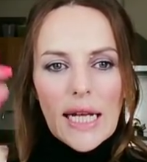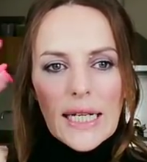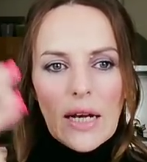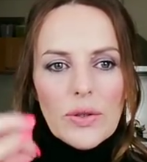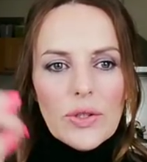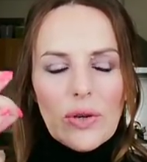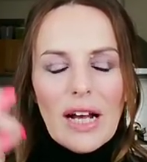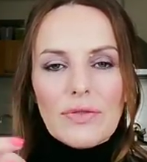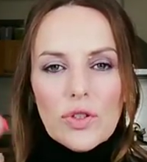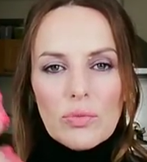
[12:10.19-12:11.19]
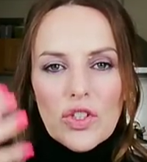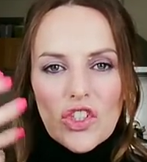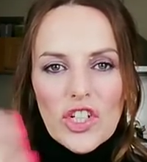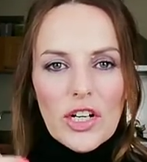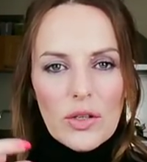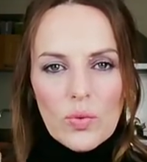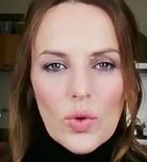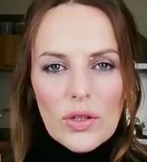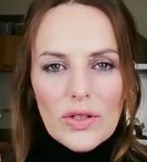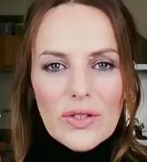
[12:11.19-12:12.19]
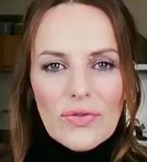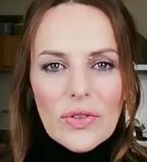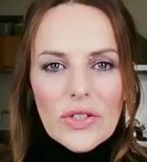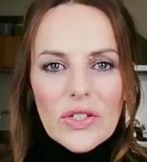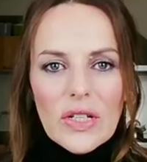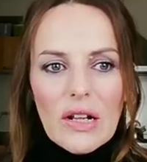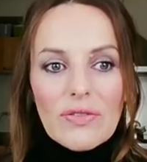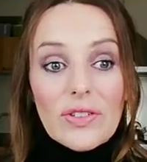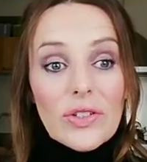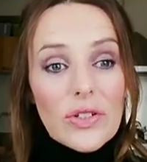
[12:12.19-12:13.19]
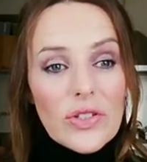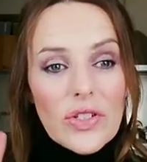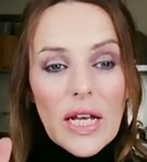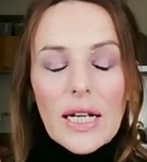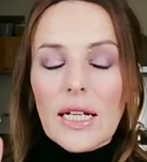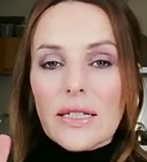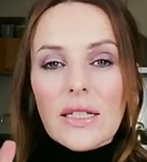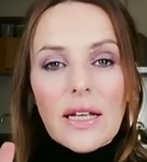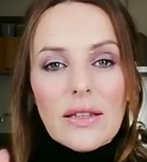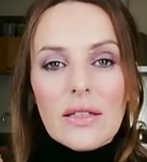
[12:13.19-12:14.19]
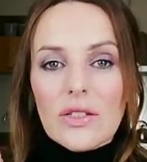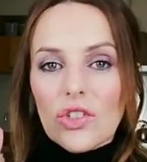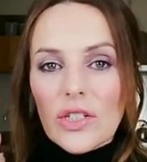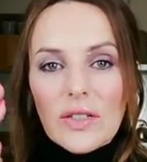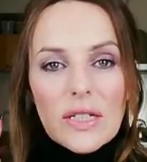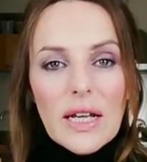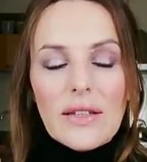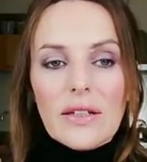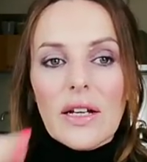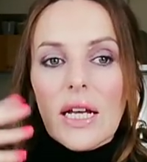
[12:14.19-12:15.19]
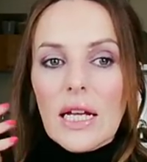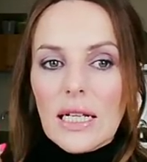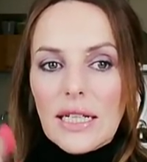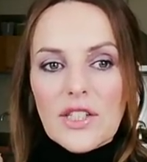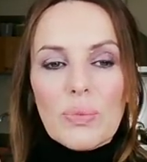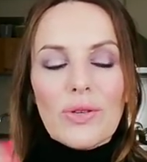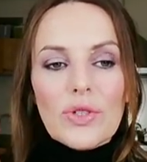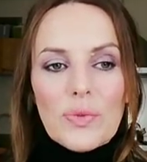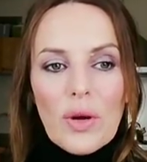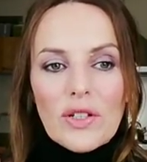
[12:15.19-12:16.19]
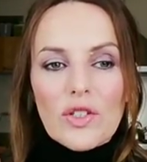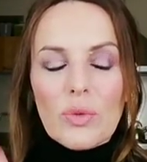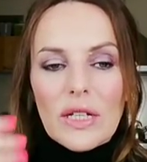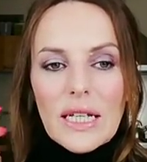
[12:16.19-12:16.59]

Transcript: Now you have some stern words for yourself, and you're saying, "Let's get this shit together. Let's be responsible.